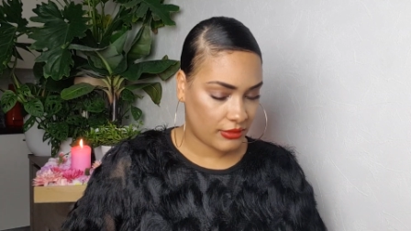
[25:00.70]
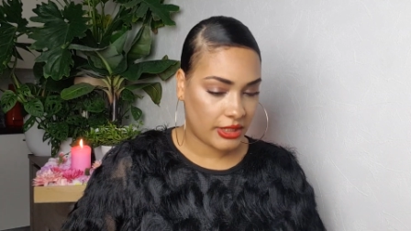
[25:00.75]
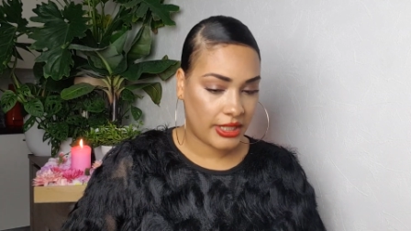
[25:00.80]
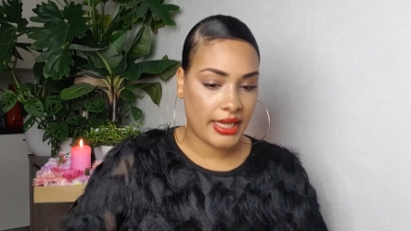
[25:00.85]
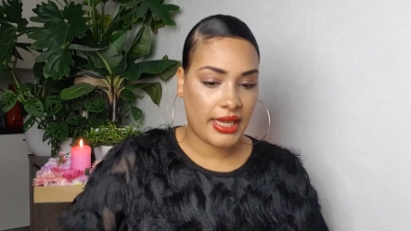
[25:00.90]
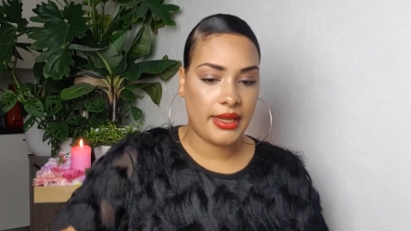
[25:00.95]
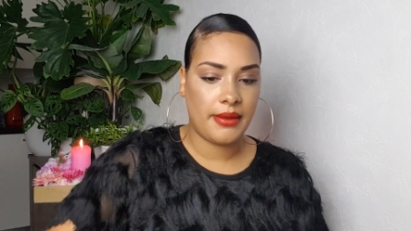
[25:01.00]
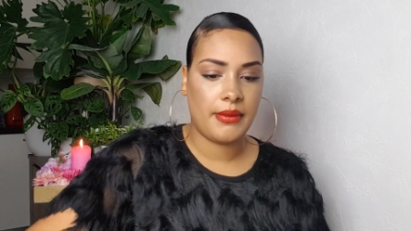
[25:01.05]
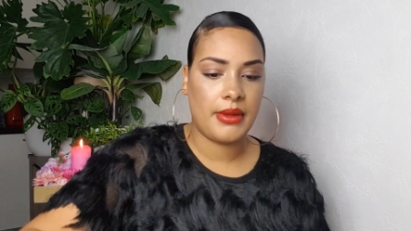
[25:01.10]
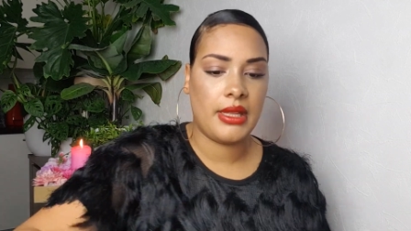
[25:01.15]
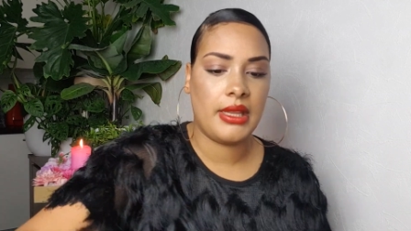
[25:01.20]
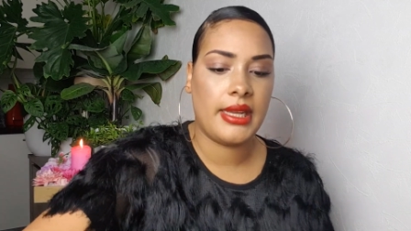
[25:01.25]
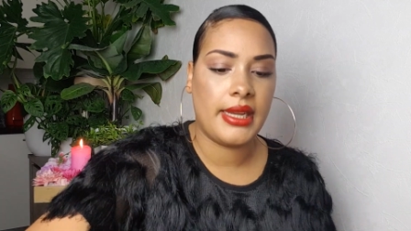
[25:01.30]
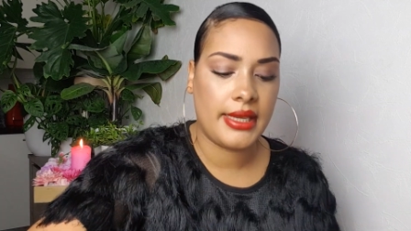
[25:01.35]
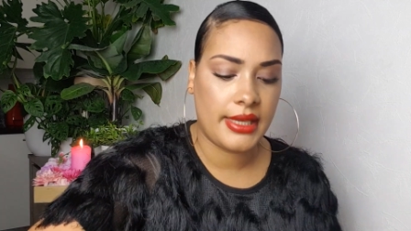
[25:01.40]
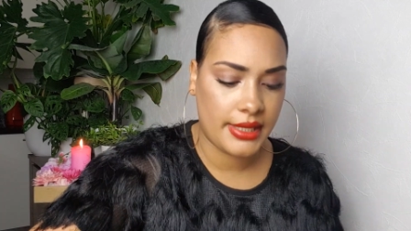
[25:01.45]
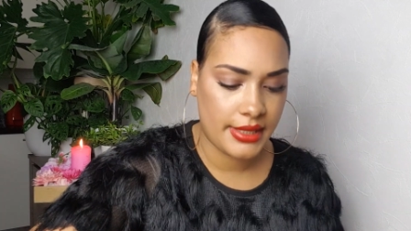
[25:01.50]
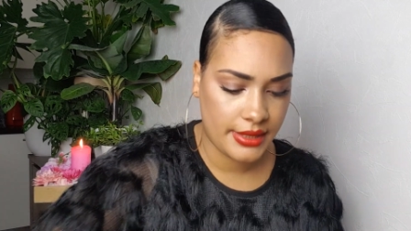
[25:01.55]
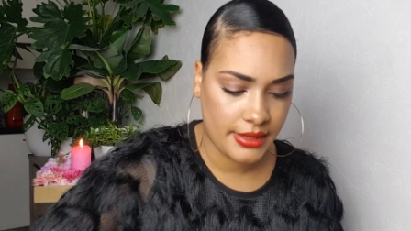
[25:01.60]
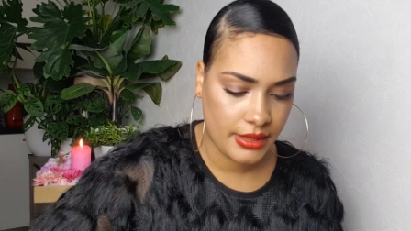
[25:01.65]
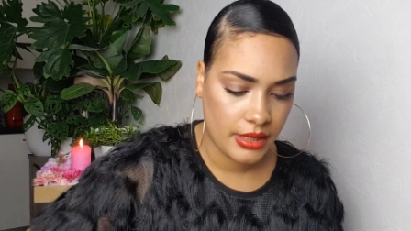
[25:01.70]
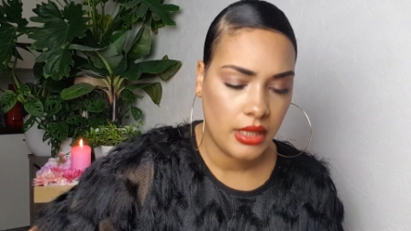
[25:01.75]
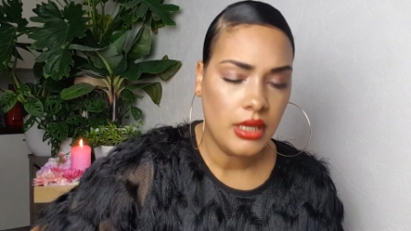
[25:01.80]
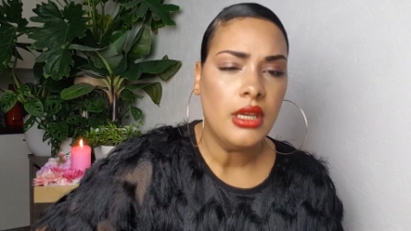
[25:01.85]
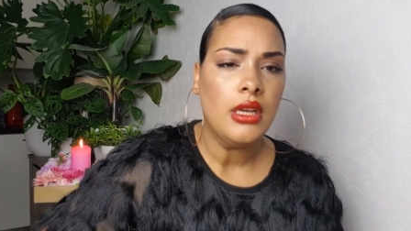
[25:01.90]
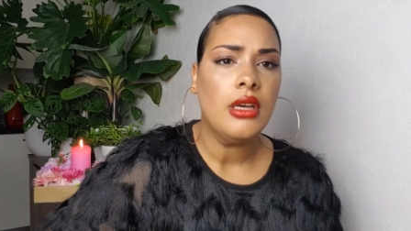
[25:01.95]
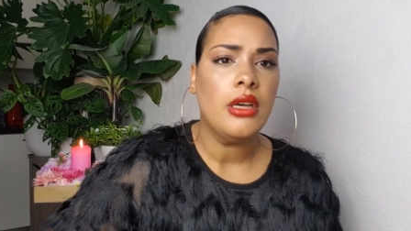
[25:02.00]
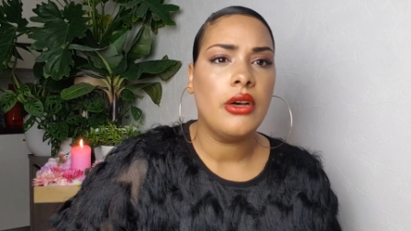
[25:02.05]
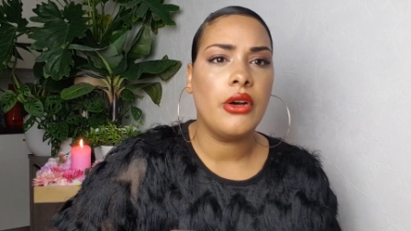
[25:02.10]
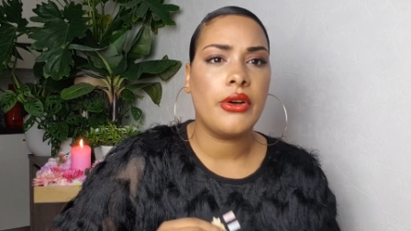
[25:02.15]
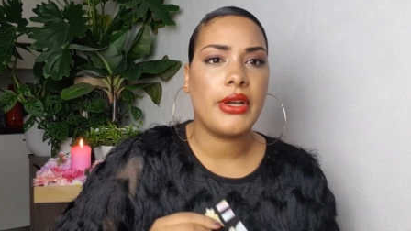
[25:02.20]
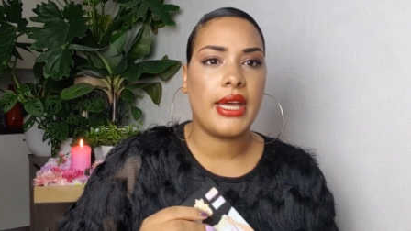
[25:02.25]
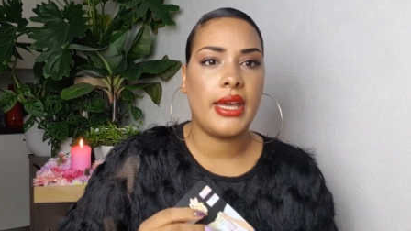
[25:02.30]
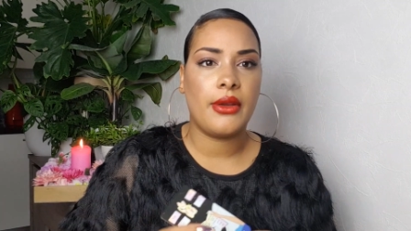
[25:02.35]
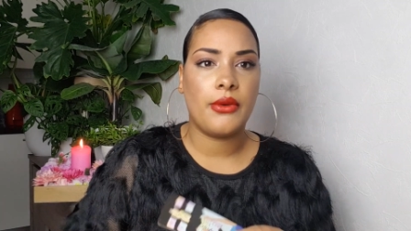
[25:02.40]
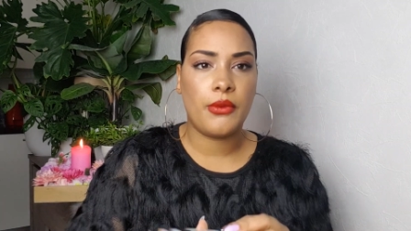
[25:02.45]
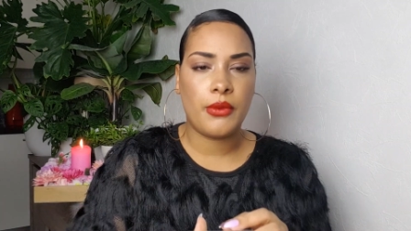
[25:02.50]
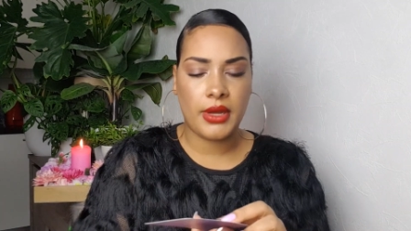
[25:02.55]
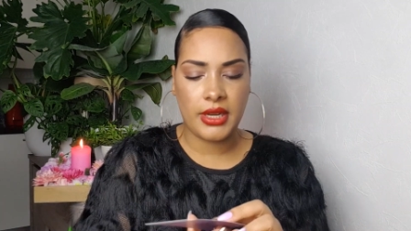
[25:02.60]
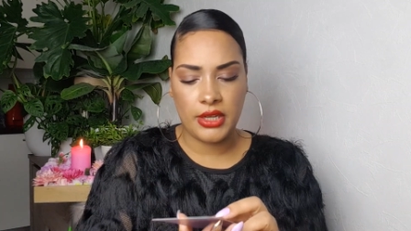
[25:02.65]
Okay, I like this. Okay,
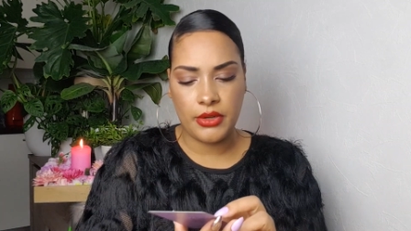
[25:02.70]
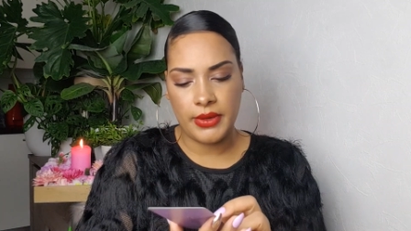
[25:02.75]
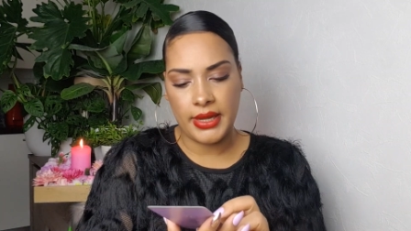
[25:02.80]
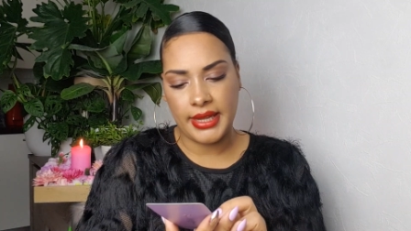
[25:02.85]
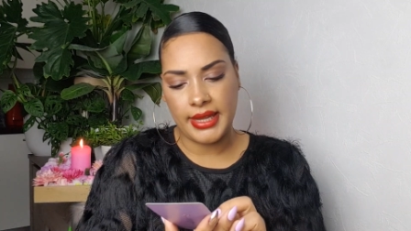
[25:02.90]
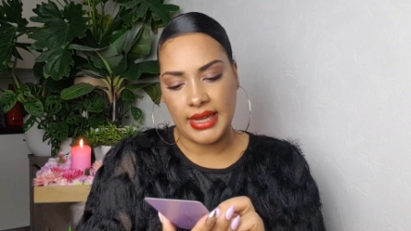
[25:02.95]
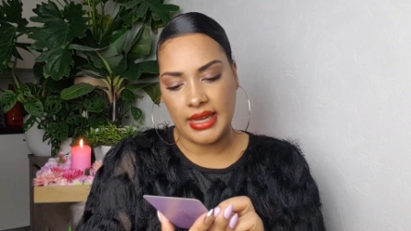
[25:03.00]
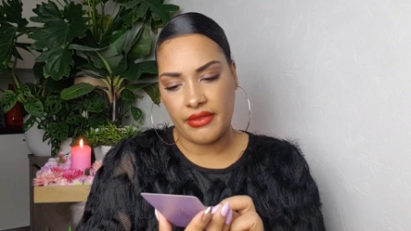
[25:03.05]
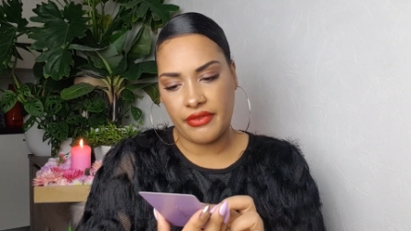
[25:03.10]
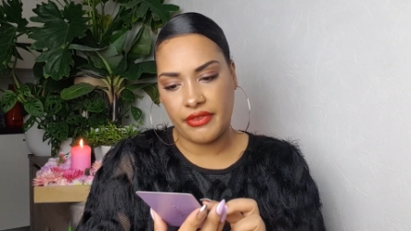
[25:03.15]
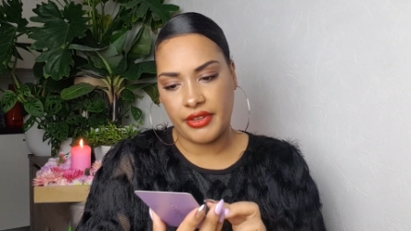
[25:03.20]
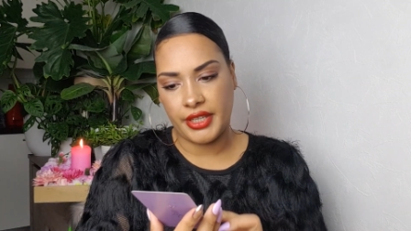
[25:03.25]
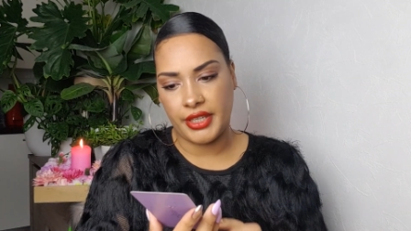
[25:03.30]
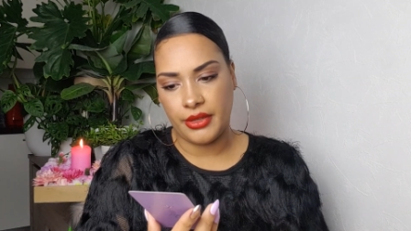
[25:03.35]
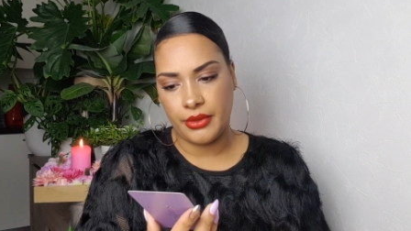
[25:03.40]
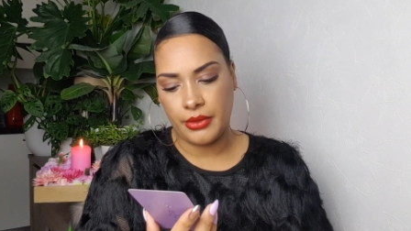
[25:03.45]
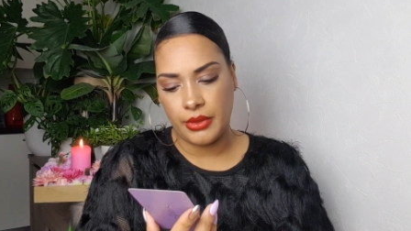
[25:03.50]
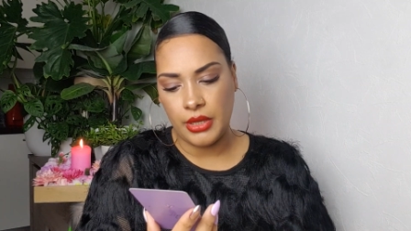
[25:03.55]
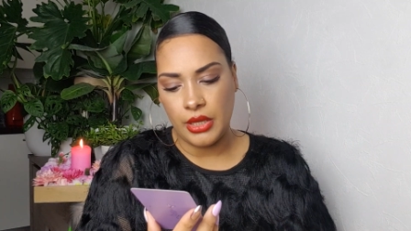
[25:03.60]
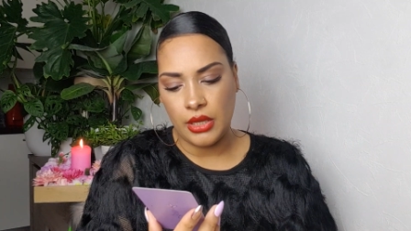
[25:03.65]
what do I got for you?